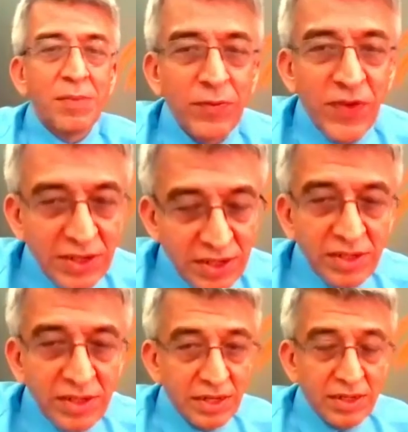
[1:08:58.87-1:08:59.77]
the
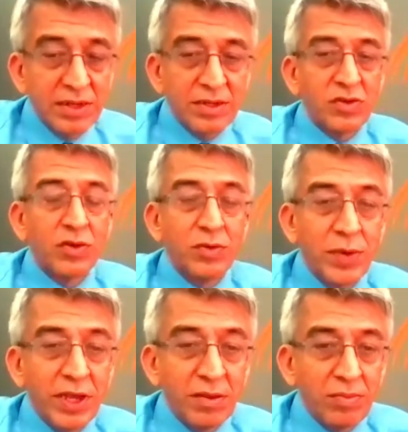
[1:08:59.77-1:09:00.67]
manufacturing sector, it's going
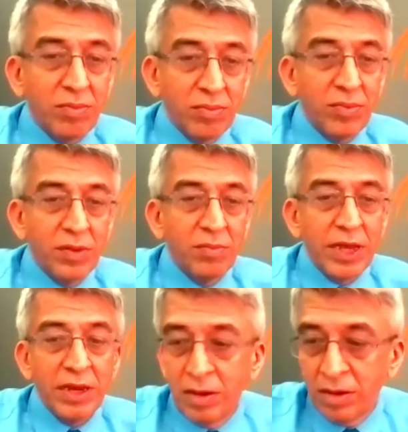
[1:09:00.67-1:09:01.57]
to be the
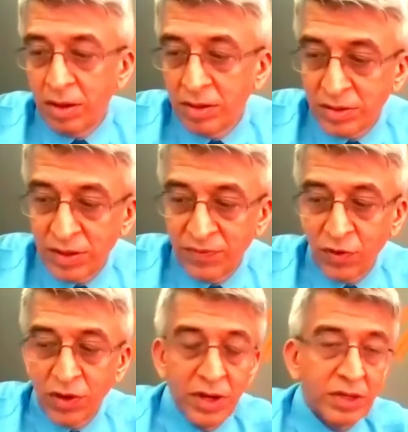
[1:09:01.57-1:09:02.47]
main uh, this thing
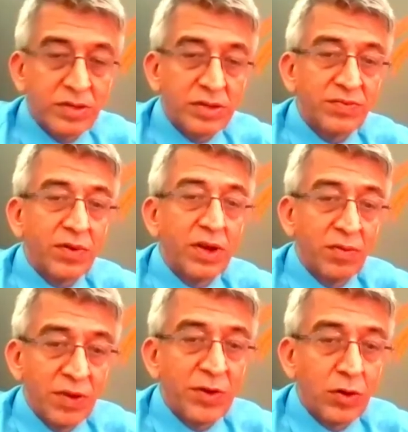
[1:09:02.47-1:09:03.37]
for industry for,
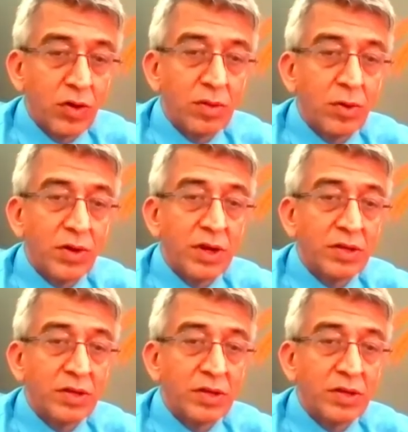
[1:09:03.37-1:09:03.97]
uh, when we talk about